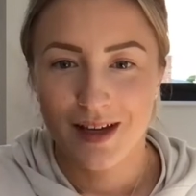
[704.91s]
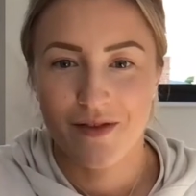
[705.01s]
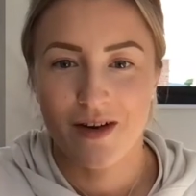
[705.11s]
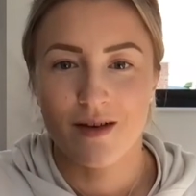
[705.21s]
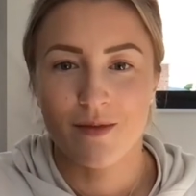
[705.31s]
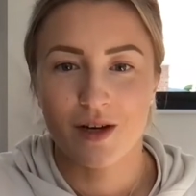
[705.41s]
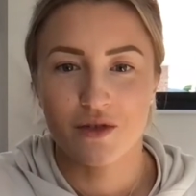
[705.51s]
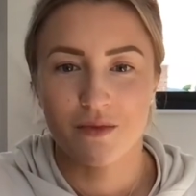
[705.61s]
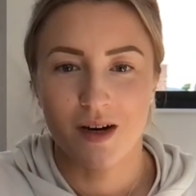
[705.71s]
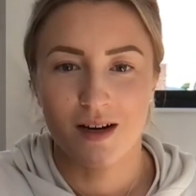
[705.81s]
very
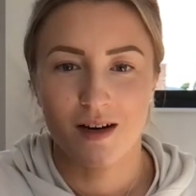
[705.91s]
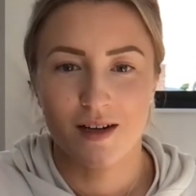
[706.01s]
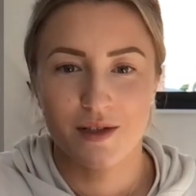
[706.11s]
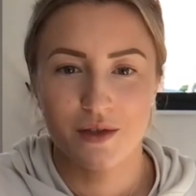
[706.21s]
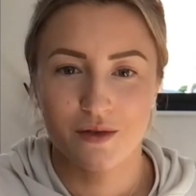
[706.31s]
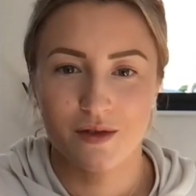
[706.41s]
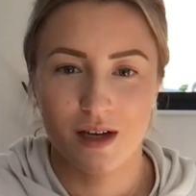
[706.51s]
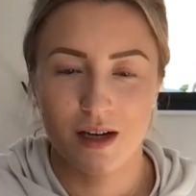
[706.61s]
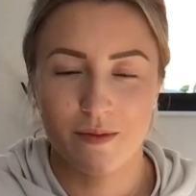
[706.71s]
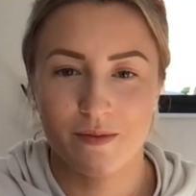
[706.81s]
much my idol
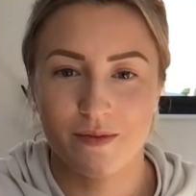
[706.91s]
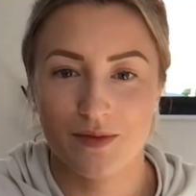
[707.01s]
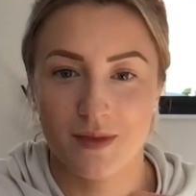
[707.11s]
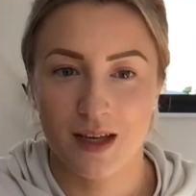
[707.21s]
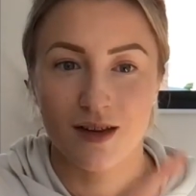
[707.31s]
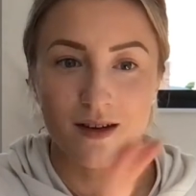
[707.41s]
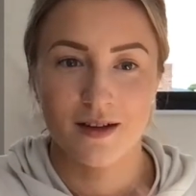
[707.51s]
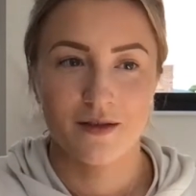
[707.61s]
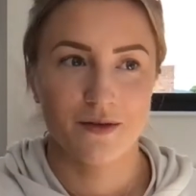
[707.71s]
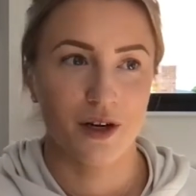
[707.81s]
in
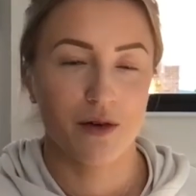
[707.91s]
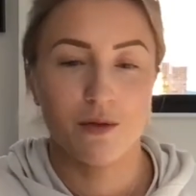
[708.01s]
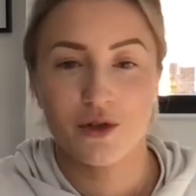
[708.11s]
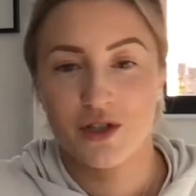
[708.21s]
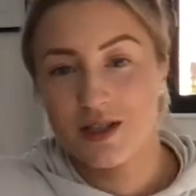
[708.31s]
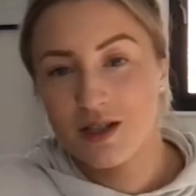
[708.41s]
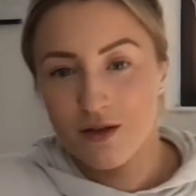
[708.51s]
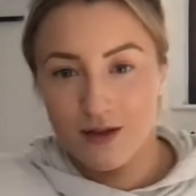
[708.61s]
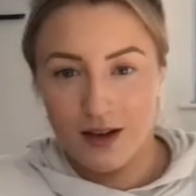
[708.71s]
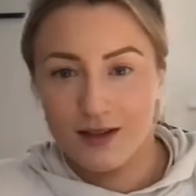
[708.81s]
kind of, you know, watching the
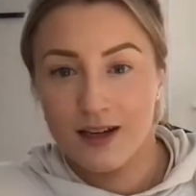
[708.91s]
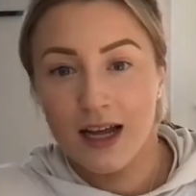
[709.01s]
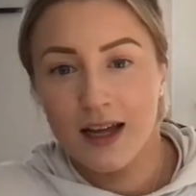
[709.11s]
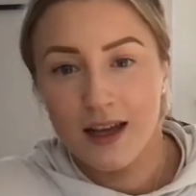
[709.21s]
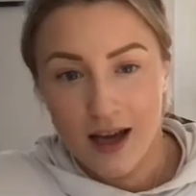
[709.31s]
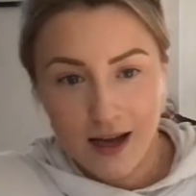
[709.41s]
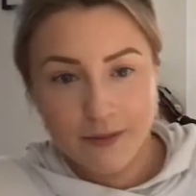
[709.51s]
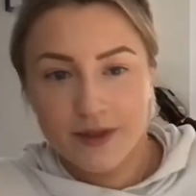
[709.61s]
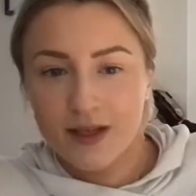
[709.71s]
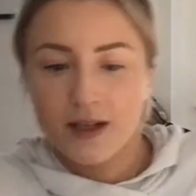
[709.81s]
2008
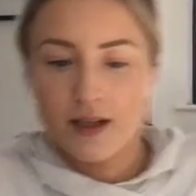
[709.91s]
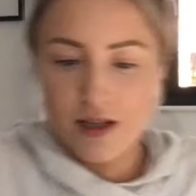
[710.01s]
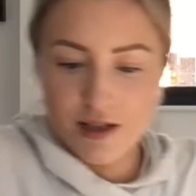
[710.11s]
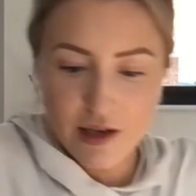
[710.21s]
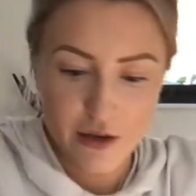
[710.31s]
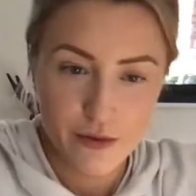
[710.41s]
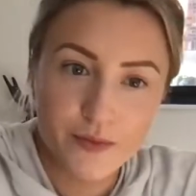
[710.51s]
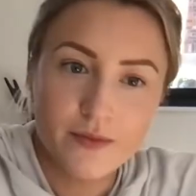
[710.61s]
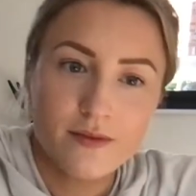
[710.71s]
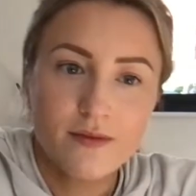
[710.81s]
games. So
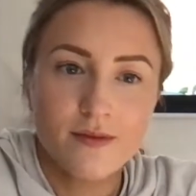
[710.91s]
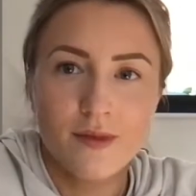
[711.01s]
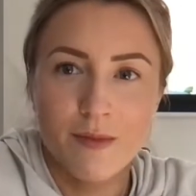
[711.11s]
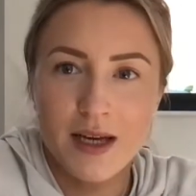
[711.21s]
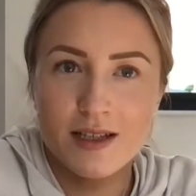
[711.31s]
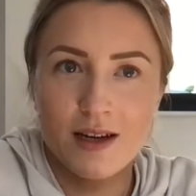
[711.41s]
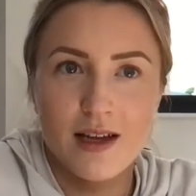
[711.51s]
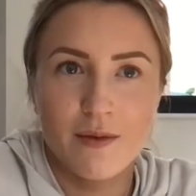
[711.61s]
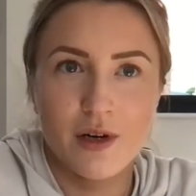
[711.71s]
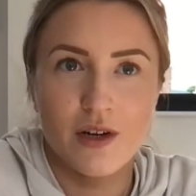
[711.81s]
basically
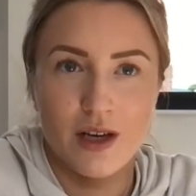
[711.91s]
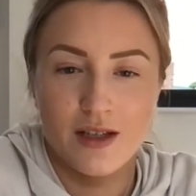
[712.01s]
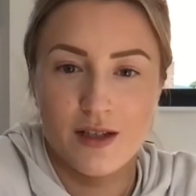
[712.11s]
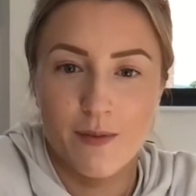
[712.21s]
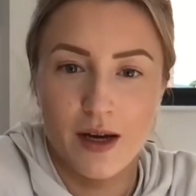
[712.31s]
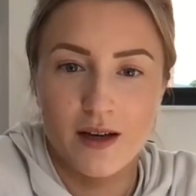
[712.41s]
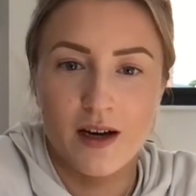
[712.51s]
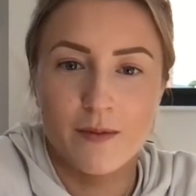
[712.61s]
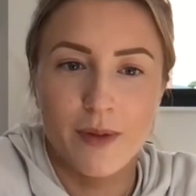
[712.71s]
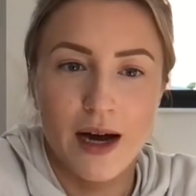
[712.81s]
they were looking to pick
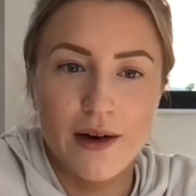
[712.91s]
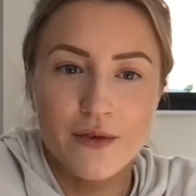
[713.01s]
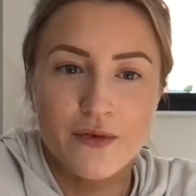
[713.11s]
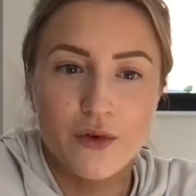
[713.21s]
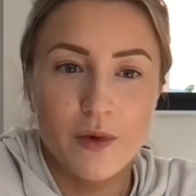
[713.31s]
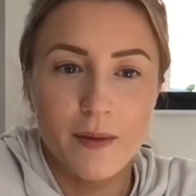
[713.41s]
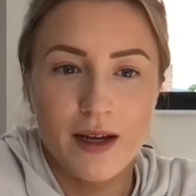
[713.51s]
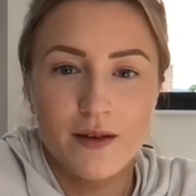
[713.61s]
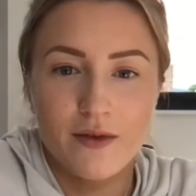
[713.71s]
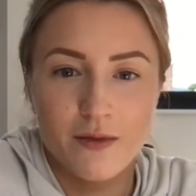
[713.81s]
up powerful
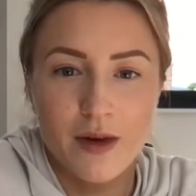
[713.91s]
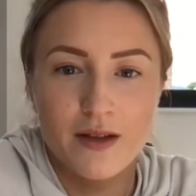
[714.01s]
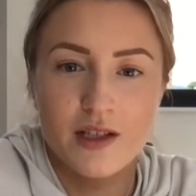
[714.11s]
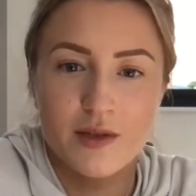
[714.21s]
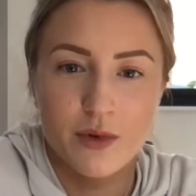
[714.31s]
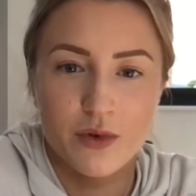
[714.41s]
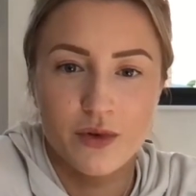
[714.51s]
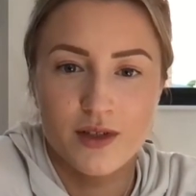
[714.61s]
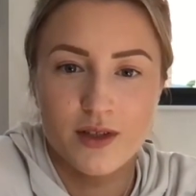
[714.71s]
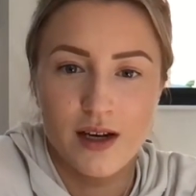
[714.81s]
women from other
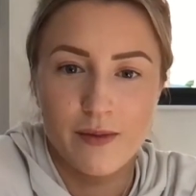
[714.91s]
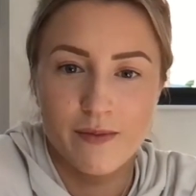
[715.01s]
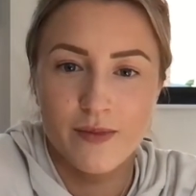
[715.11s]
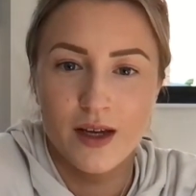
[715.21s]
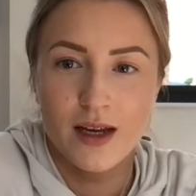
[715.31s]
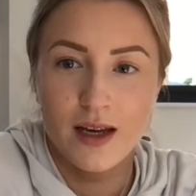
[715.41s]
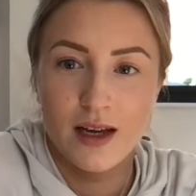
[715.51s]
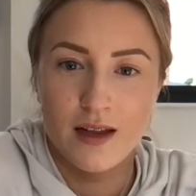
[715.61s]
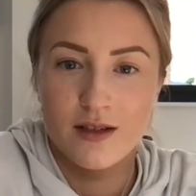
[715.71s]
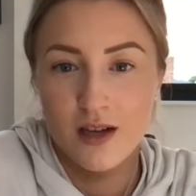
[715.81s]
sports. And
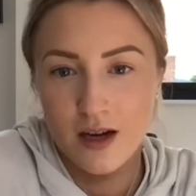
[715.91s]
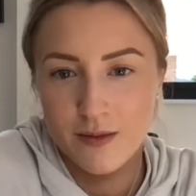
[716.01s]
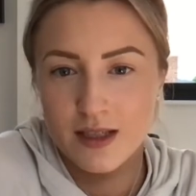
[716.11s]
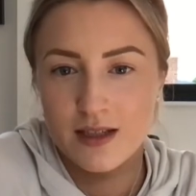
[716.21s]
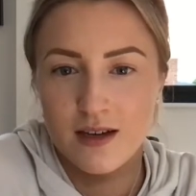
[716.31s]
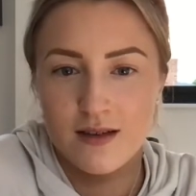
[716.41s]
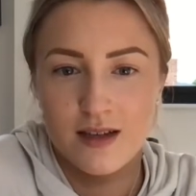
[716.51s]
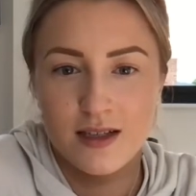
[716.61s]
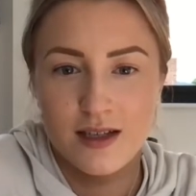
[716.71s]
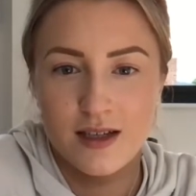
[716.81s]
at the time I did
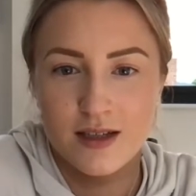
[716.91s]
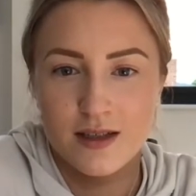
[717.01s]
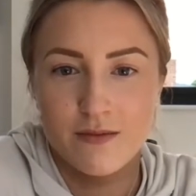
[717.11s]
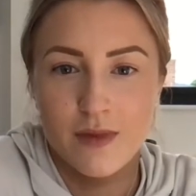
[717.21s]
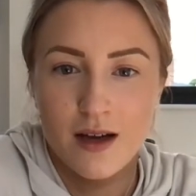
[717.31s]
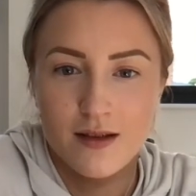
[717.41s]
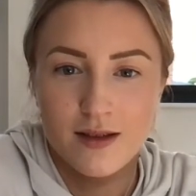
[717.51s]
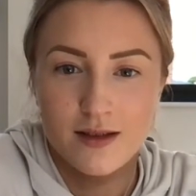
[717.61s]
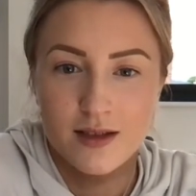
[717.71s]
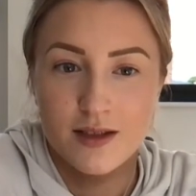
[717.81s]
athletics, and my
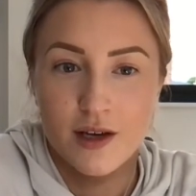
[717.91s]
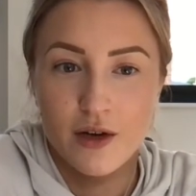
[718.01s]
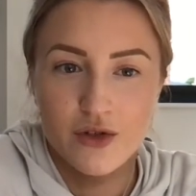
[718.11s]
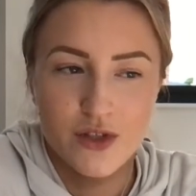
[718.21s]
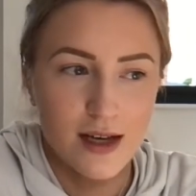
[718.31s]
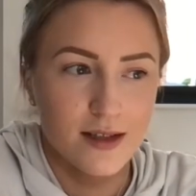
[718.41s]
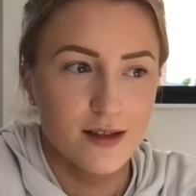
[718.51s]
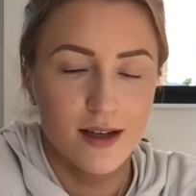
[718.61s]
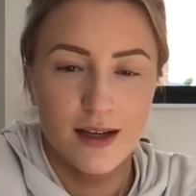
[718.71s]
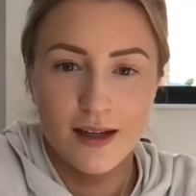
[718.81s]
athletics coach said,
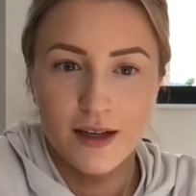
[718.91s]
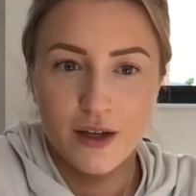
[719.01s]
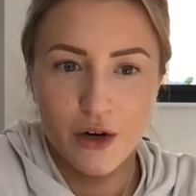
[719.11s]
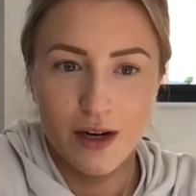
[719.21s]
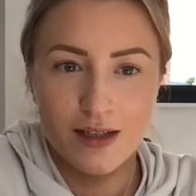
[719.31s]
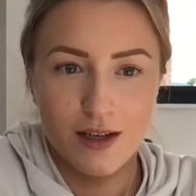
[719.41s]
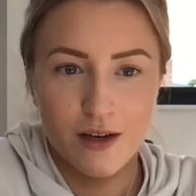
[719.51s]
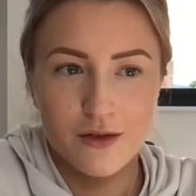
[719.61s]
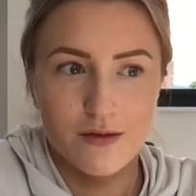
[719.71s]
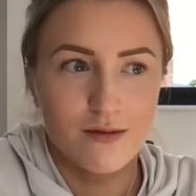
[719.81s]
you know, let's
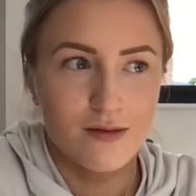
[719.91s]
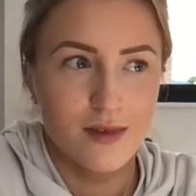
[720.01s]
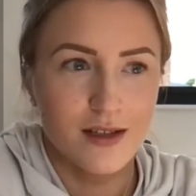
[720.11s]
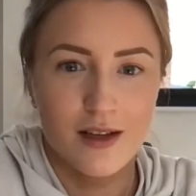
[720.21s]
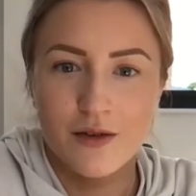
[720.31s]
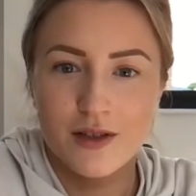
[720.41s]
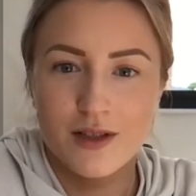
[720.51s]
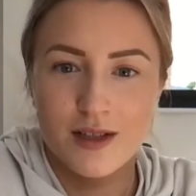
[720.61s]
go and